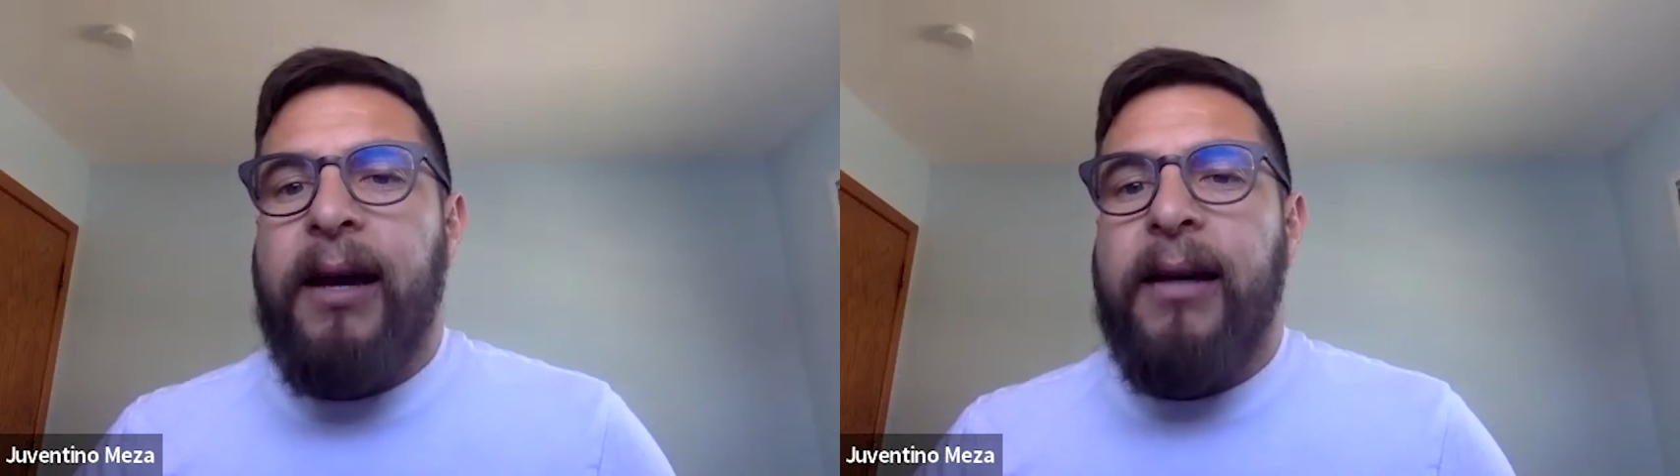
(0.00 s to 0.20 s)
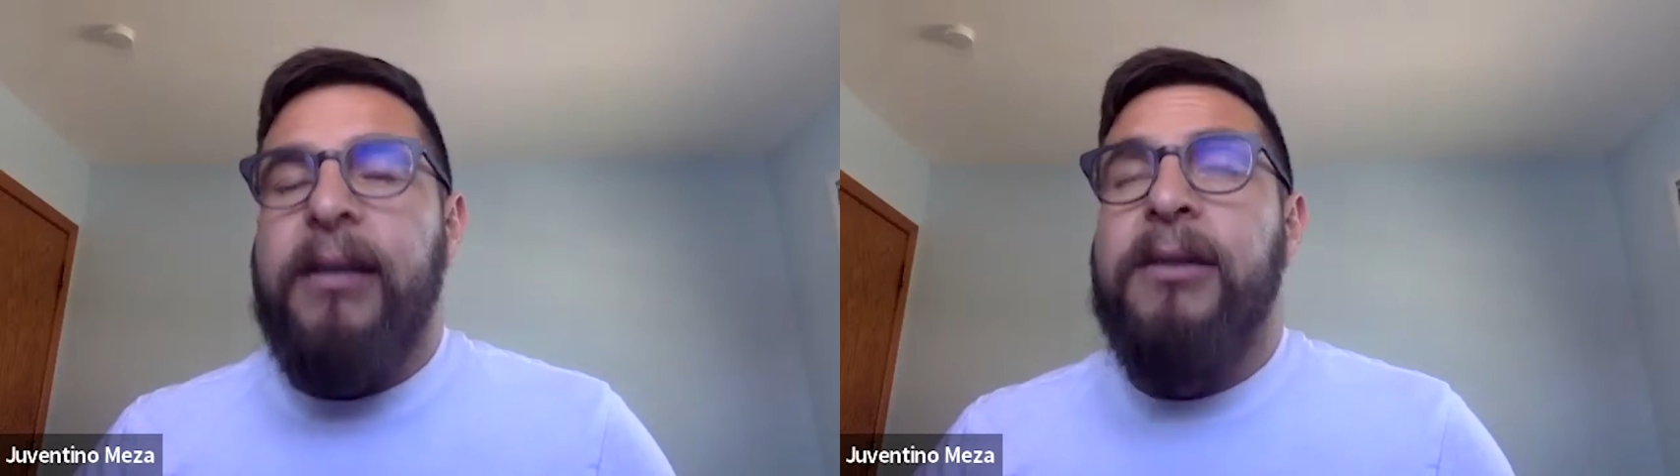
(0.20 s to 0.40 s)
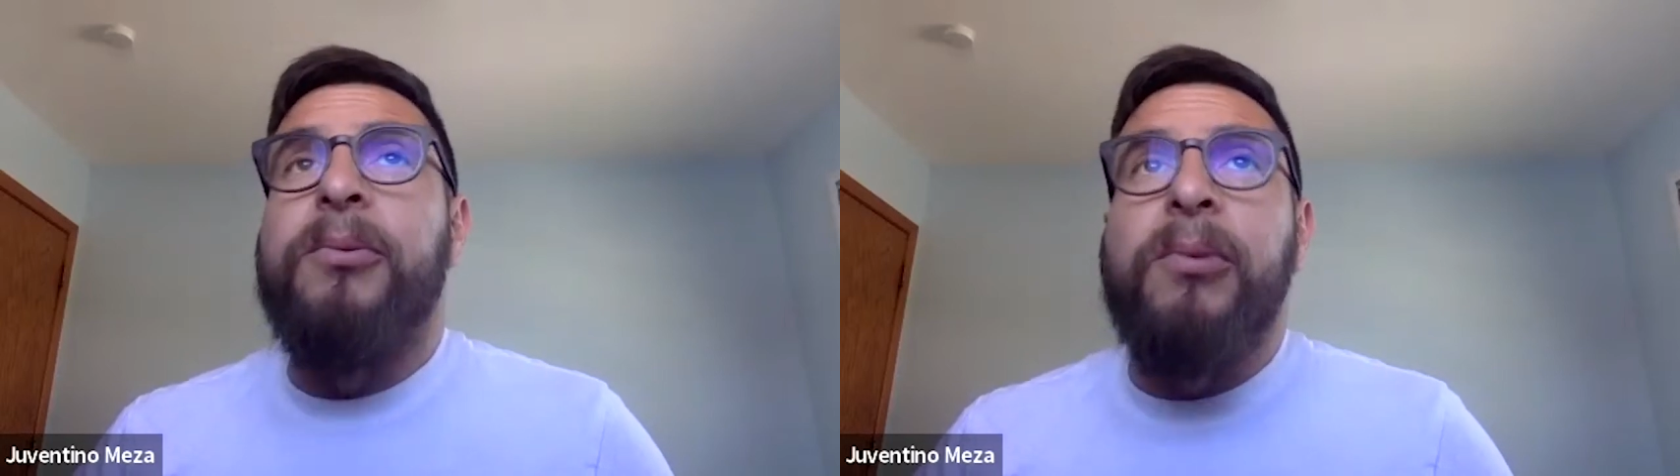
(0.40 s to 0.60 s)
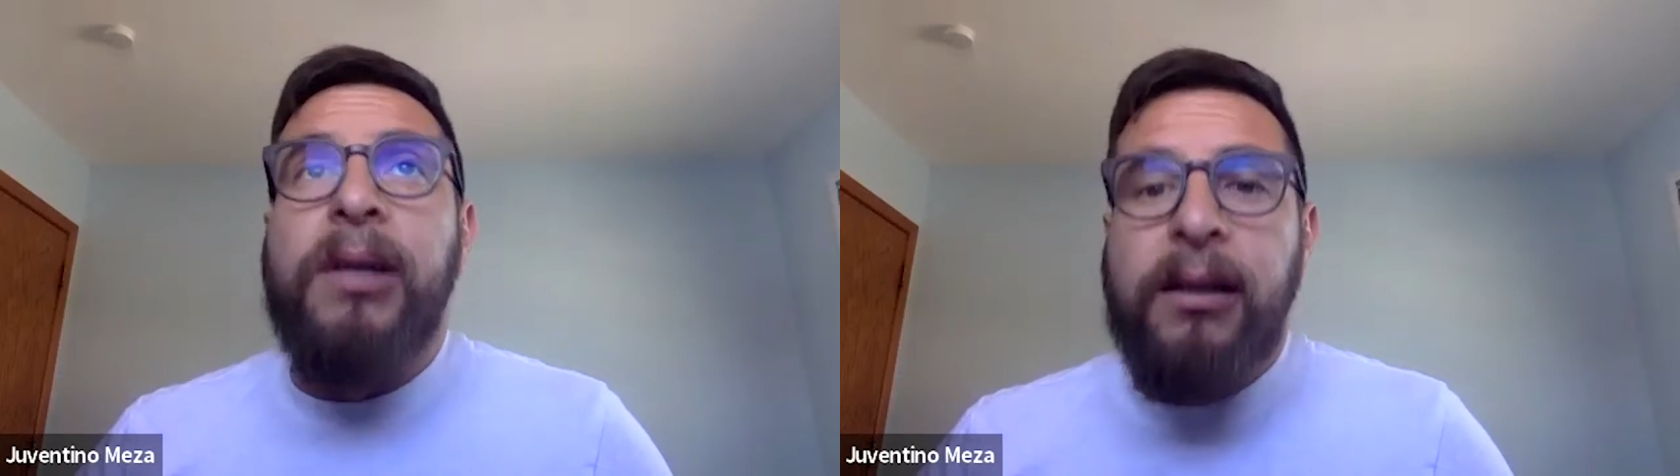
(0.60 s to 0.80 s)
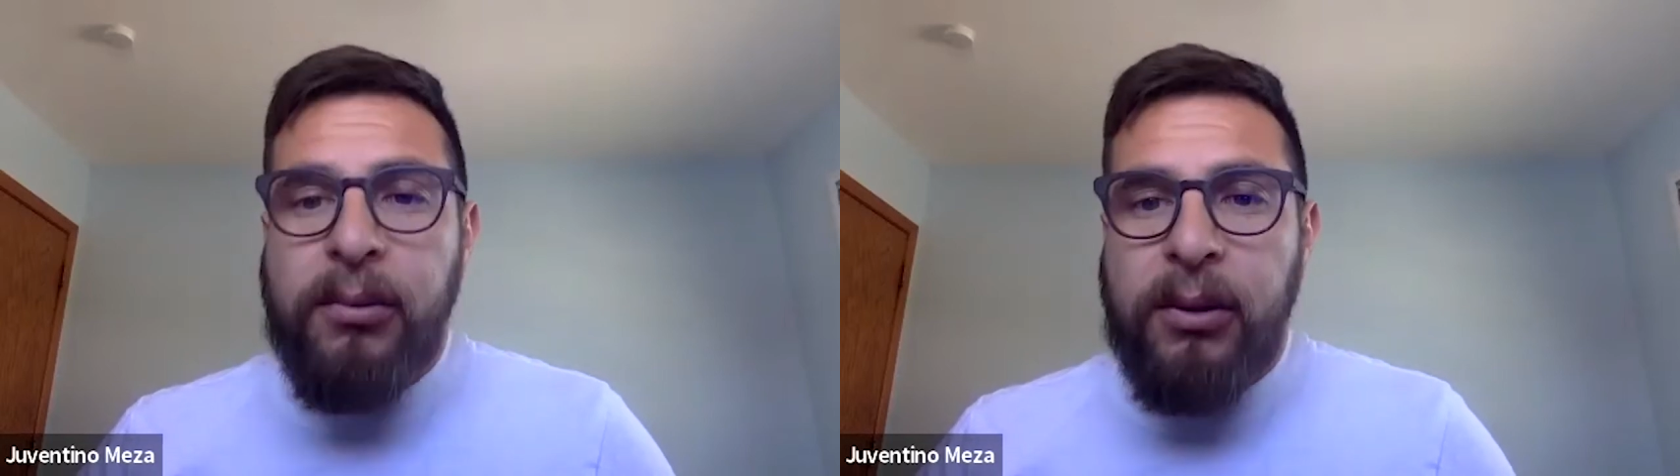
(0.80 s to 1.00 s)
that is
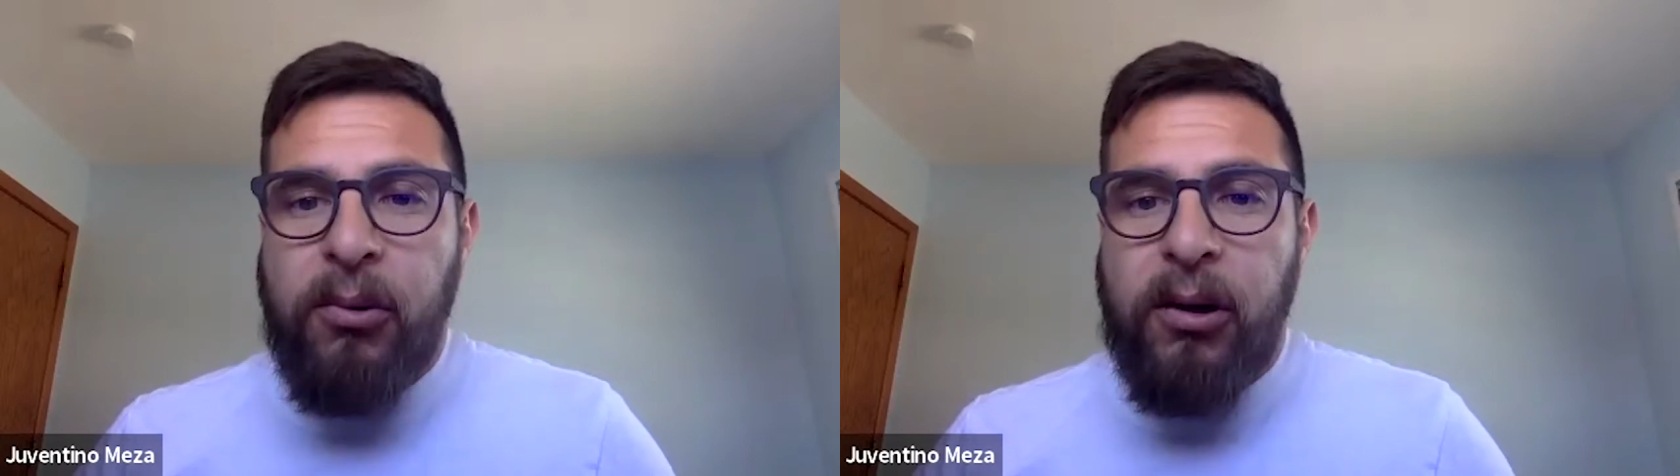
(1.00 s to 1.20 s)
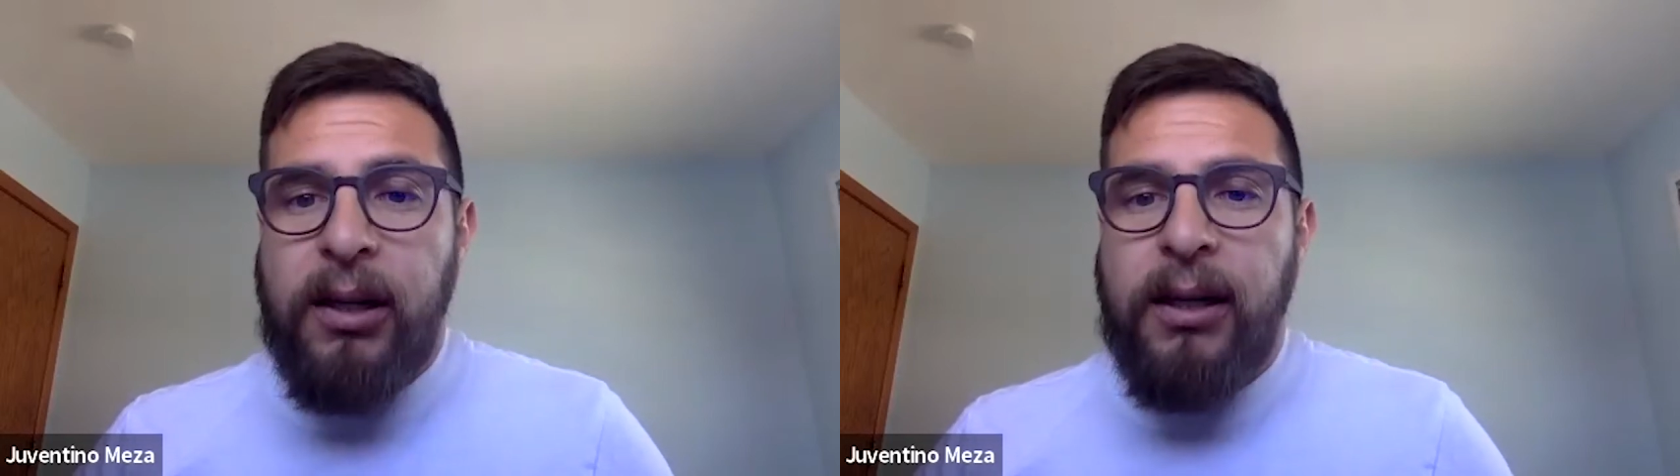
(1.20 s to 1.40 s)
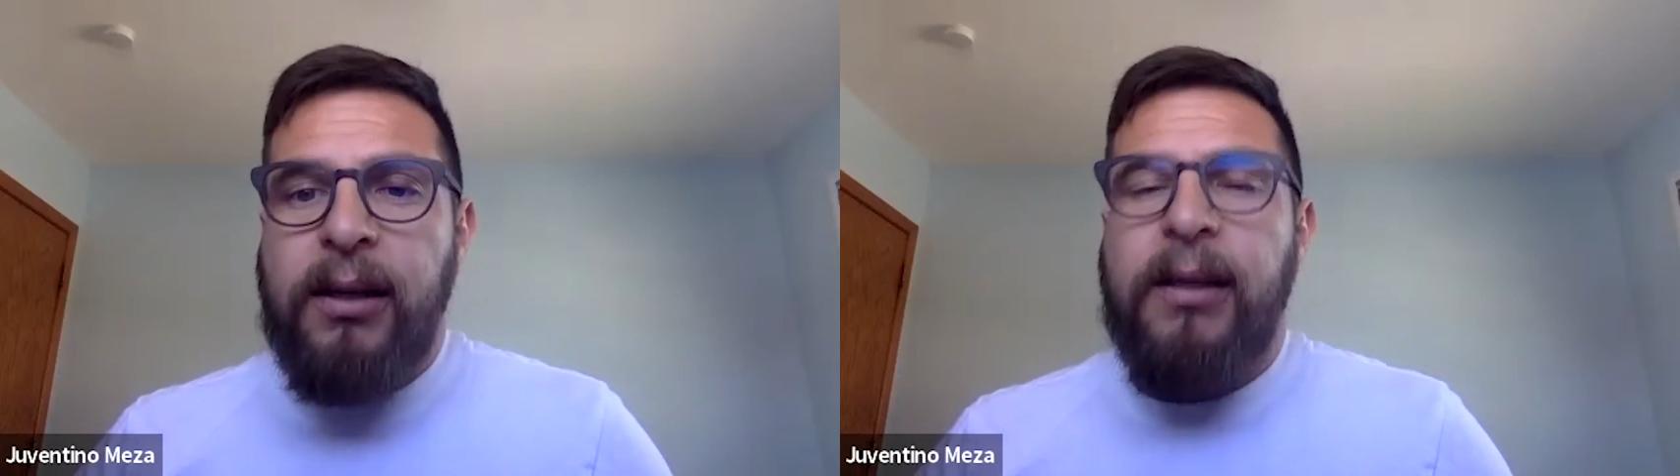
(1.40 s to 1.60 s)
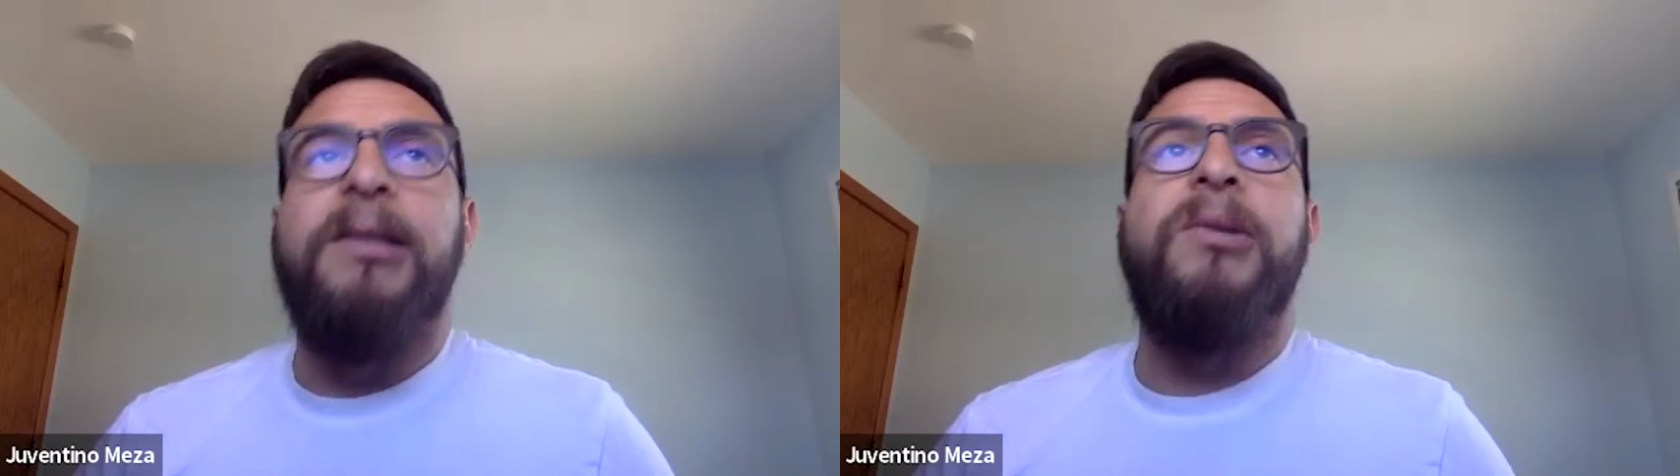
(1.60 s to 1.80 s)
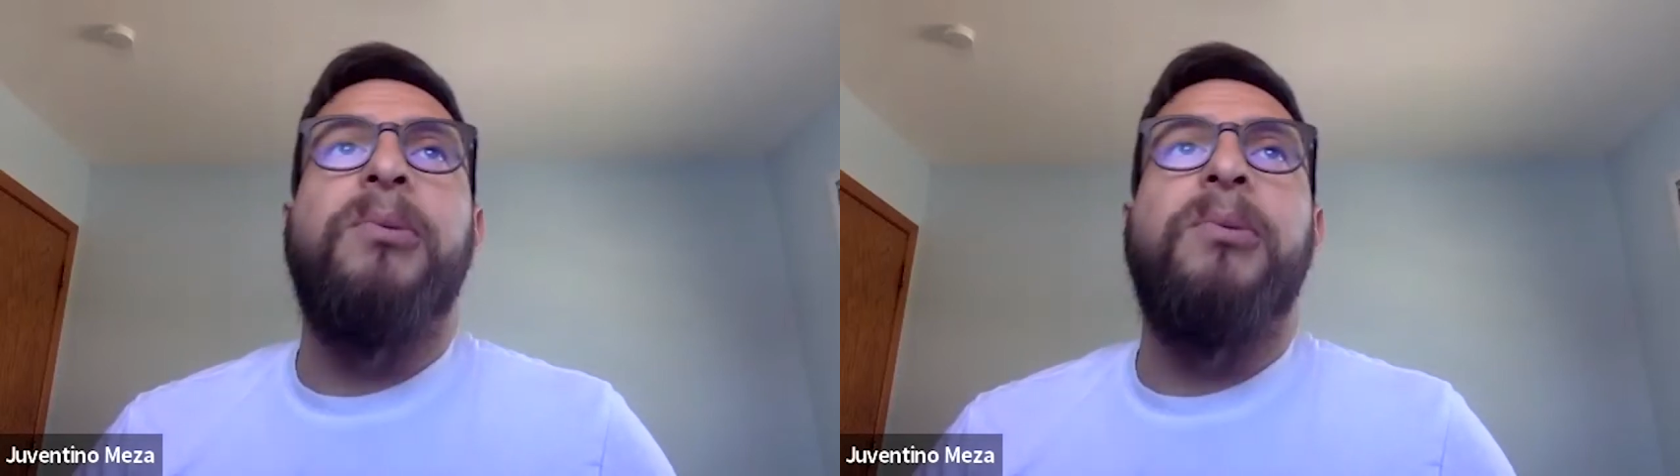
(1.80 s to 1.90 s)
really rewarding.